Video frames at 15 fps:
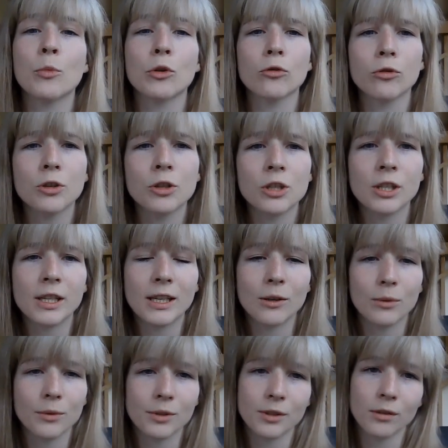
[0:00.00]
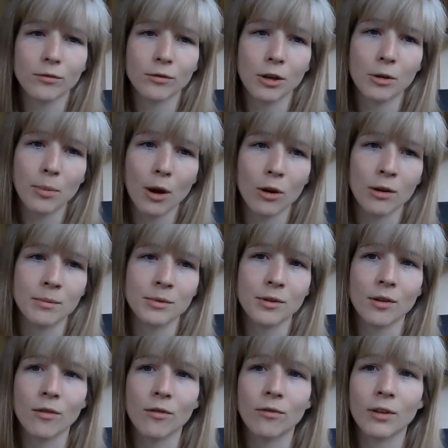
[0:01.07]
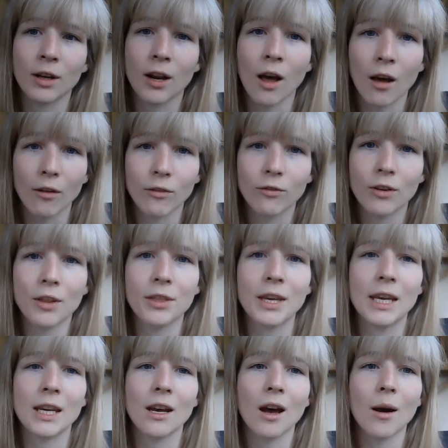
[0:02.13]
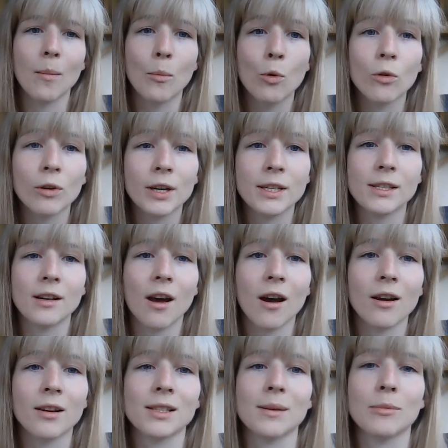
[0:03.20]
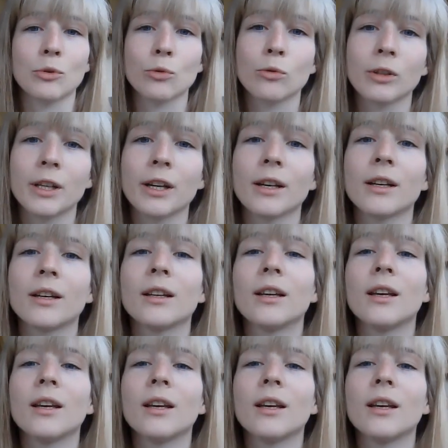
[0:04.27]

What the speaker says: but crucially he also wrote poems of love, the Amores and Ars Amatoria.